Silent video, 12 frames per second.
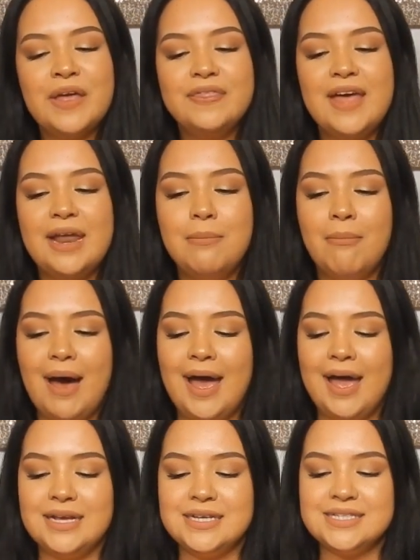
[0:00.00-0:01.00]
Then
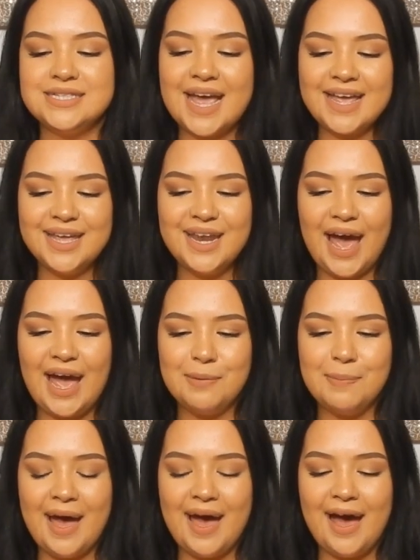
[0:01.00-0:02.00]
my second
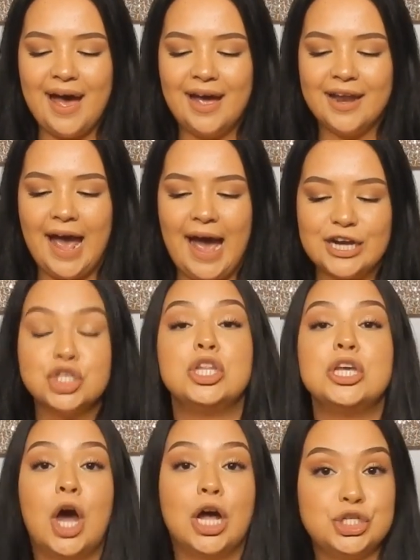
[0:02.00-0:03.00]
iPad
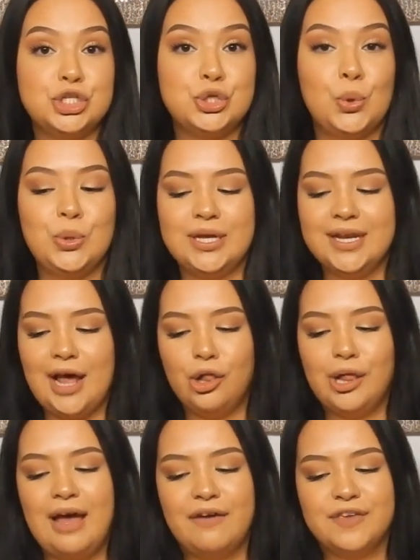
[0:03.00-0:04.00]
actually got stolen.
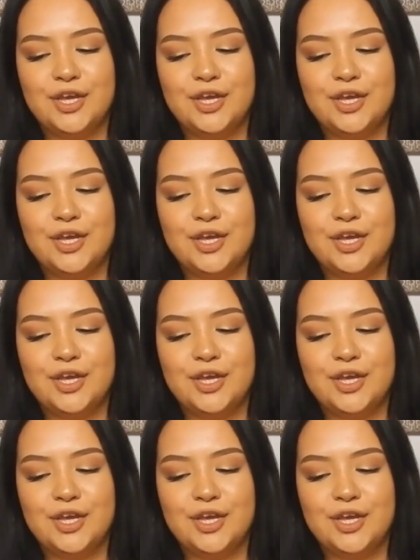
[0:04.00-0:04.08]
I'll have